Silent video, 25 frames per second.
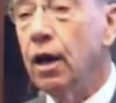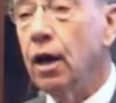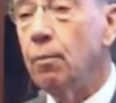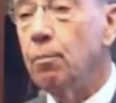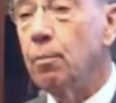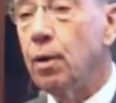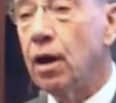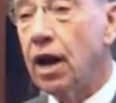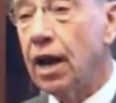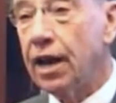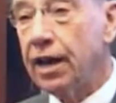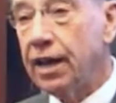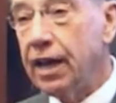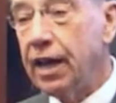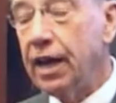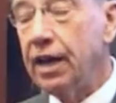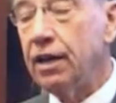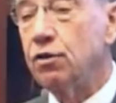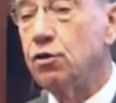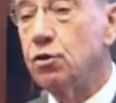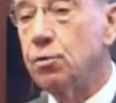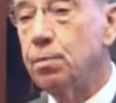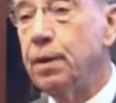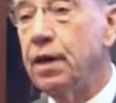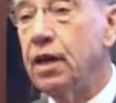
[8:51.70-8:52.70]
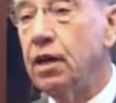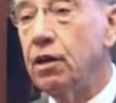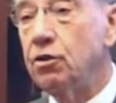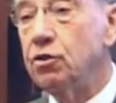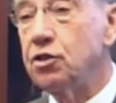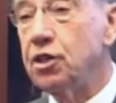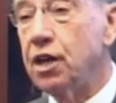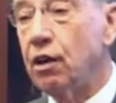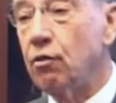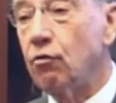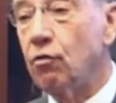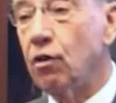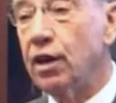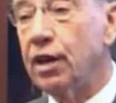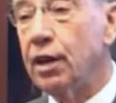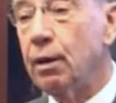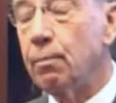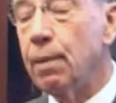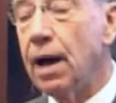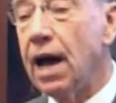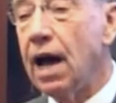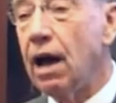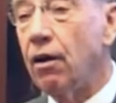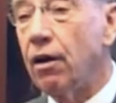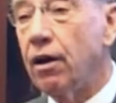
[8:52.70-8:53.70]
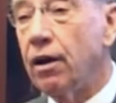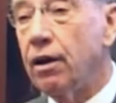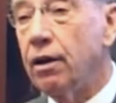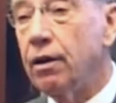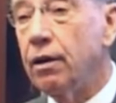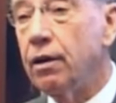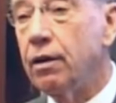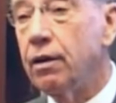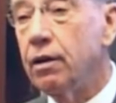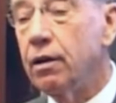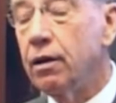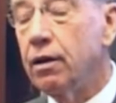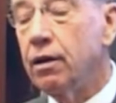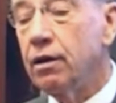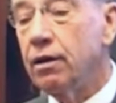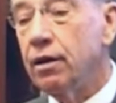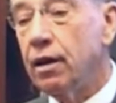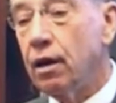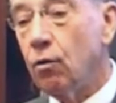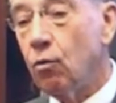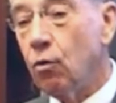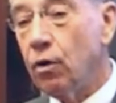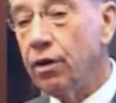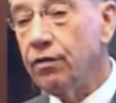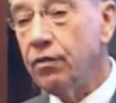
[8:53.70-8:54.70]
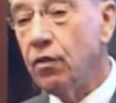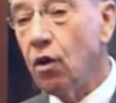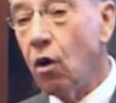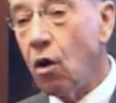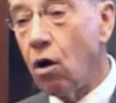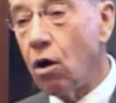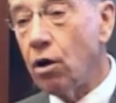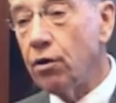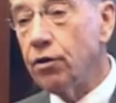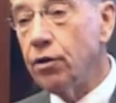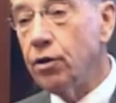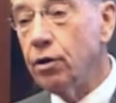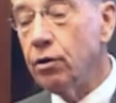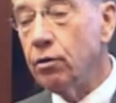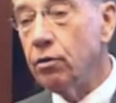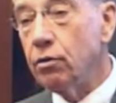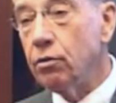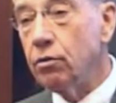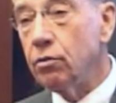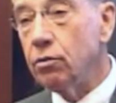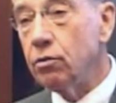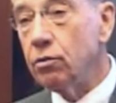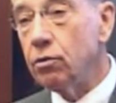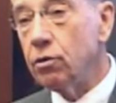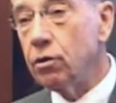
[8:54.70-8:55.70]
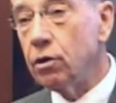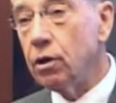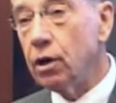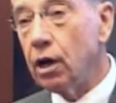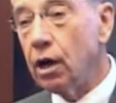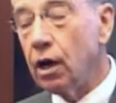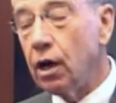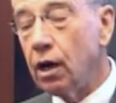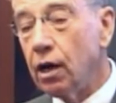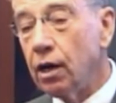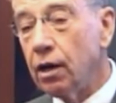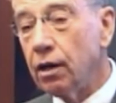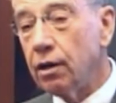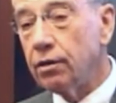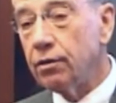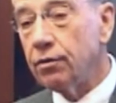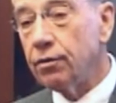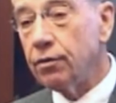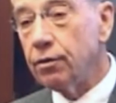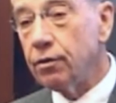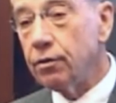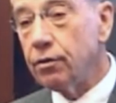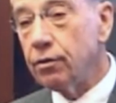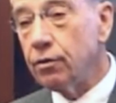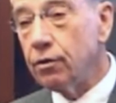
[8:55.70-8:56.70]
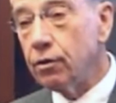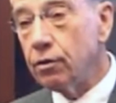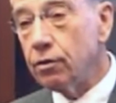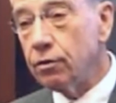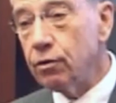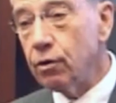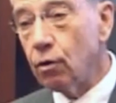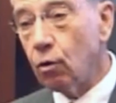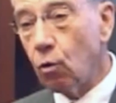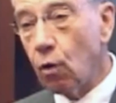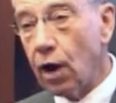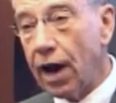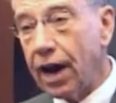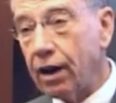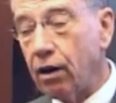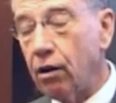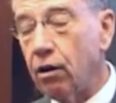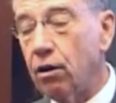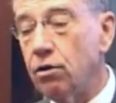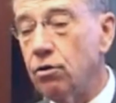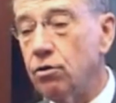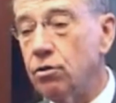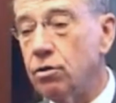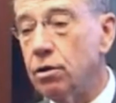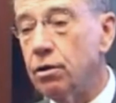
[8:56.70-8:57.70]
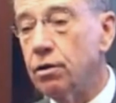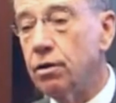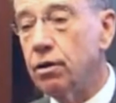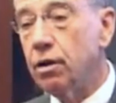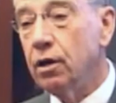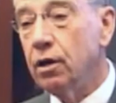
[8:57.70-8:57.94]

but I can speak generally about it, that we've gone to the records,